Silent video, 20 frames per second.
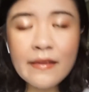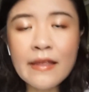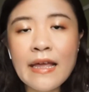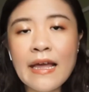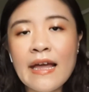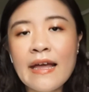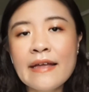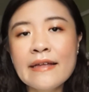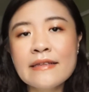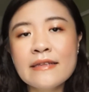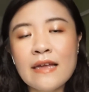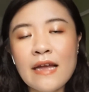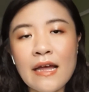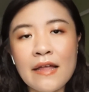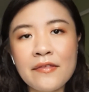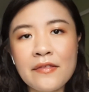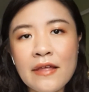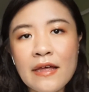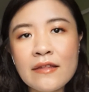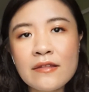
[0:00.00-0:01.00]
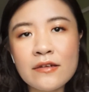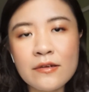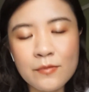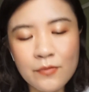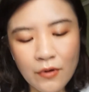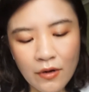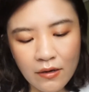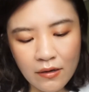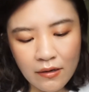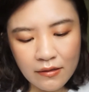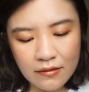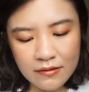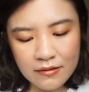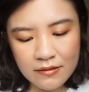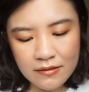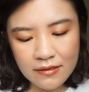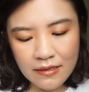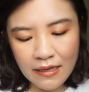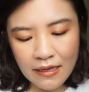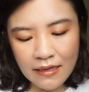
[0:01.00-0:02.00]
And another product,
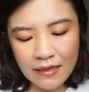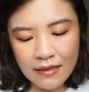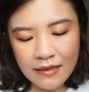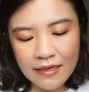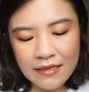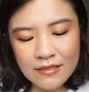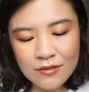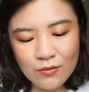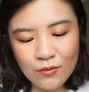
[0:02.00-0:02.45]
this